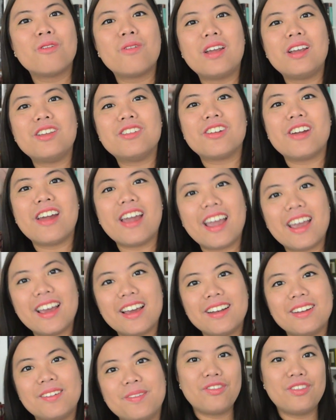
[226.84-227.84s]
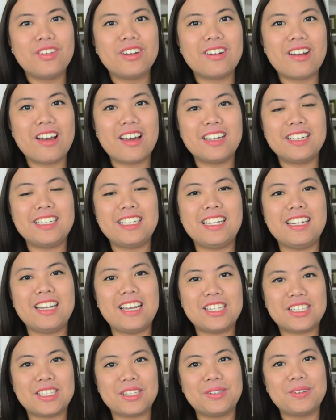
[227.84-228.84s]
Raise your hand if you're not a
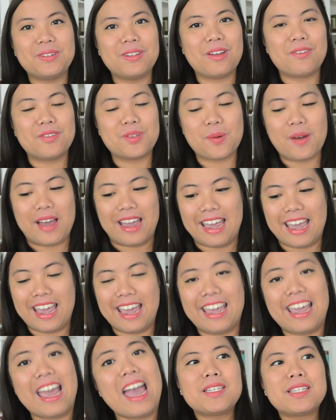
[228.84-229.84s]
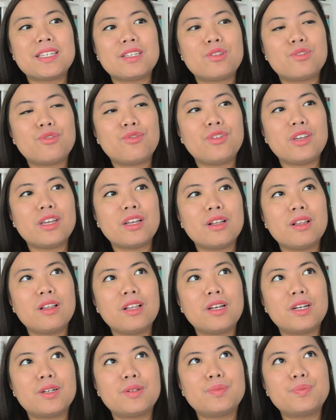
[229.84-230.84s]
teenager who loves YA. It makes us
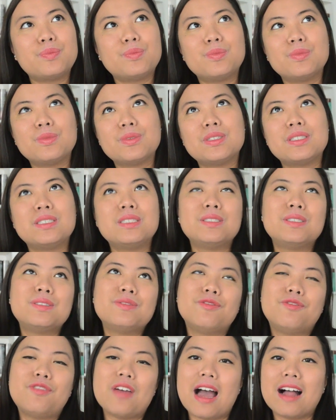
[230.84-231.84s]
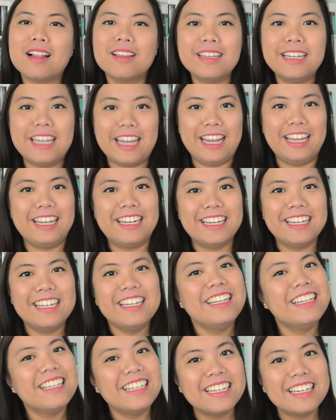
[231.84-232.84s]
feel
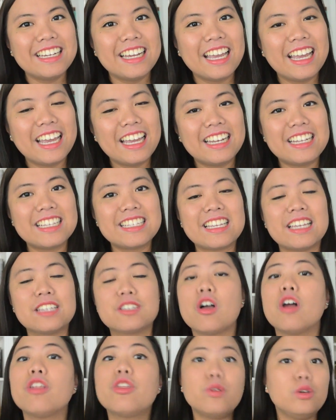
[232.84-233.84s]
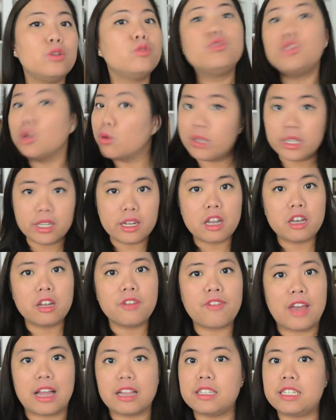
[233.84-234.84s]
validated in a sense, although you don't need
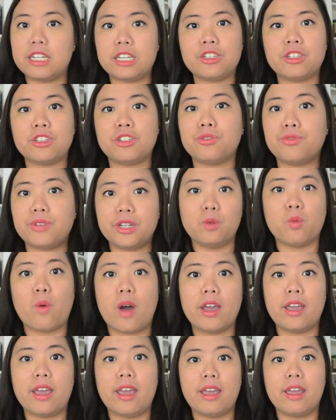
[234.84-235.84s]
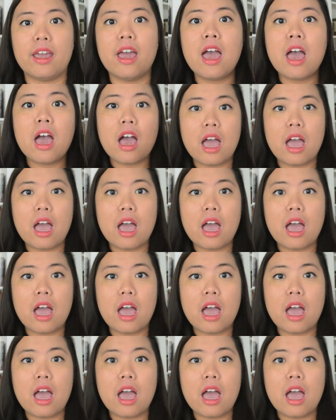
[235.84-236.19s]
any validation to read YA.